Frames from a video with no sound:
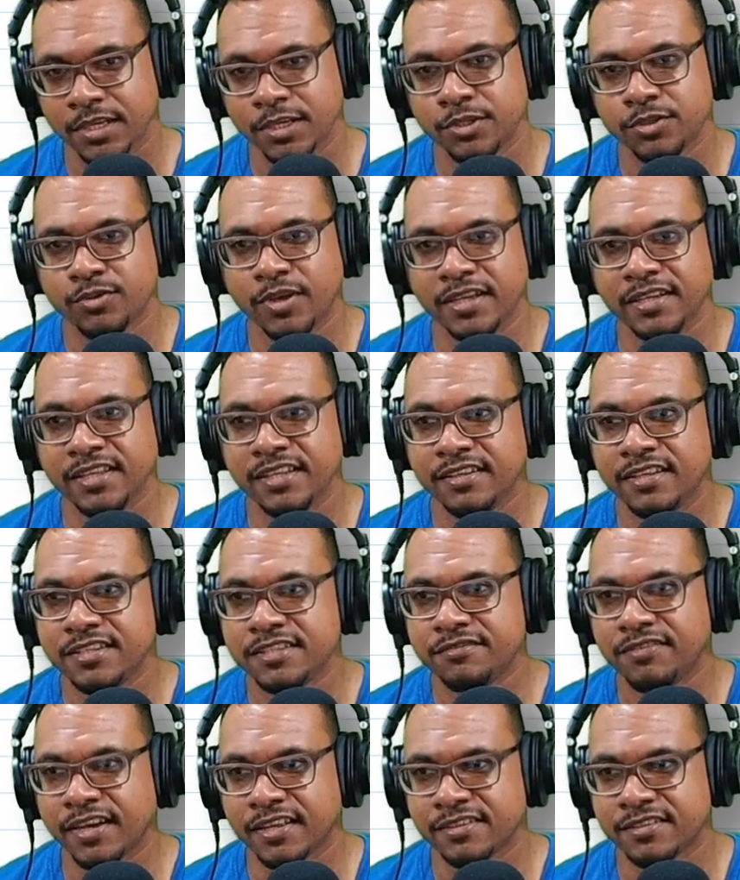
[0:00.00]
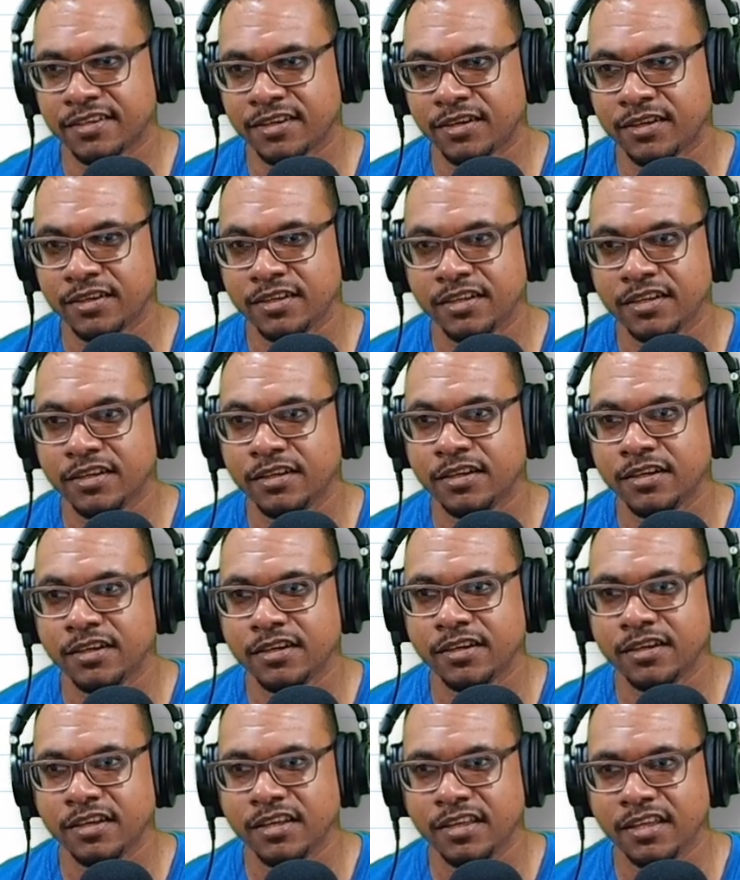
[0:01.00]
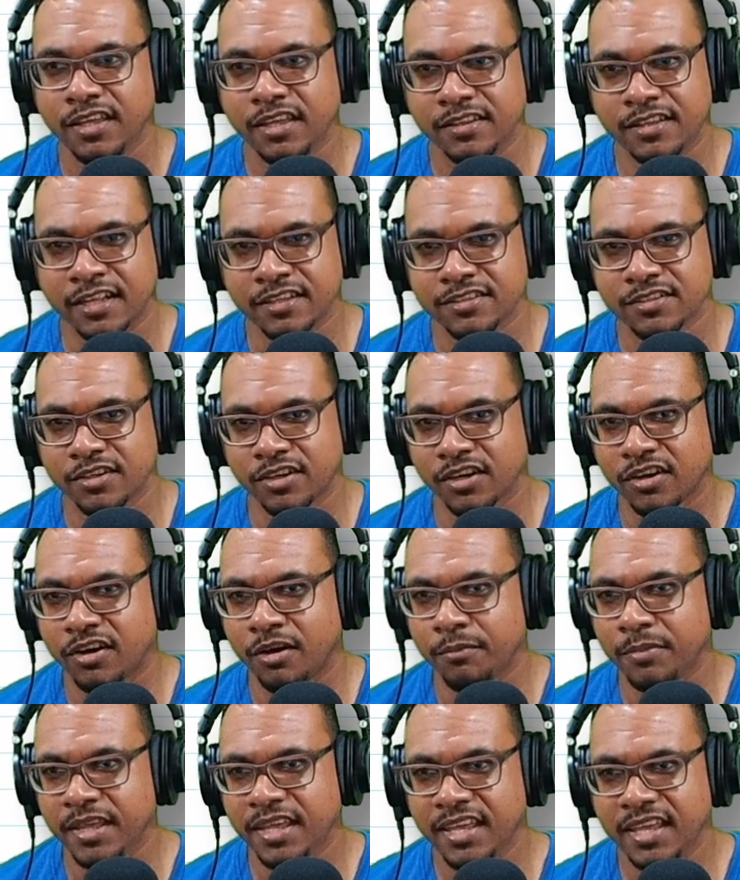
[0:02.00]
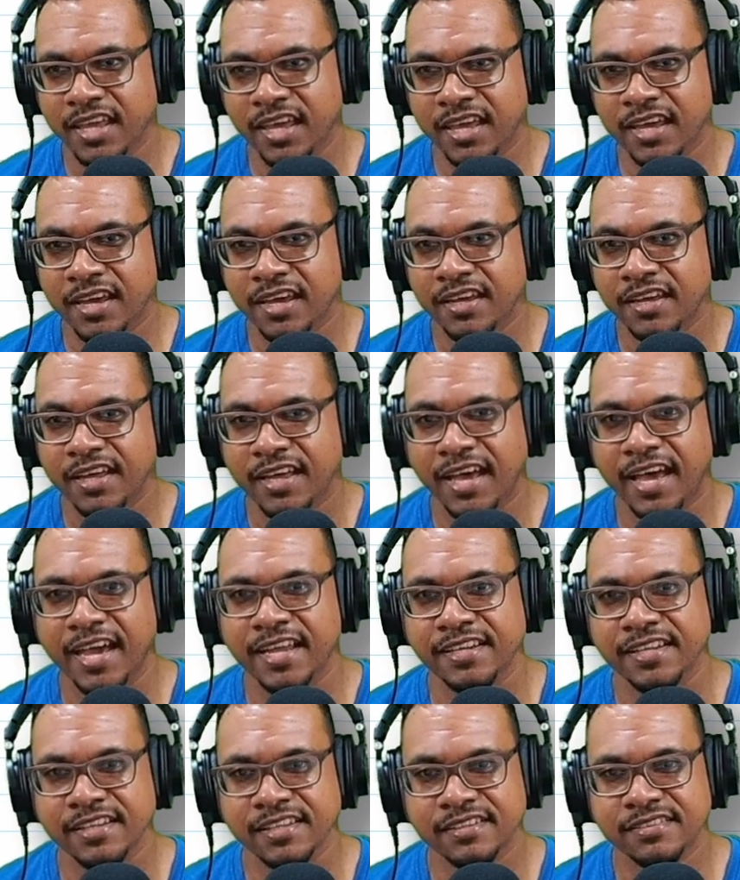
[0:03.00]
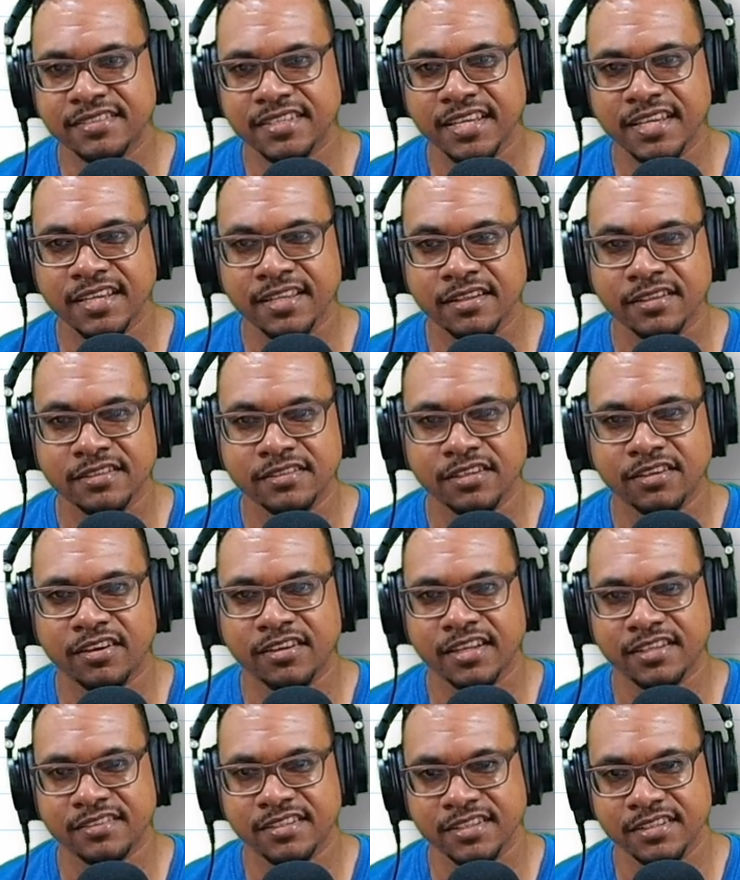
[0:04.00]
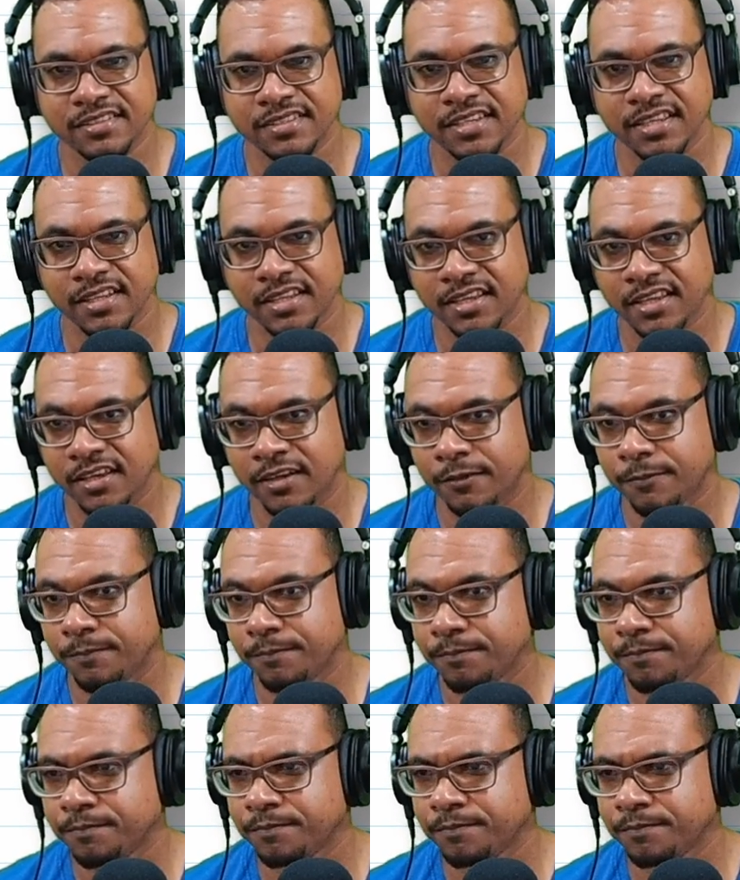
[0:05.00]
So I need this vector that's going to come here. I need the tail to connect to the tail here.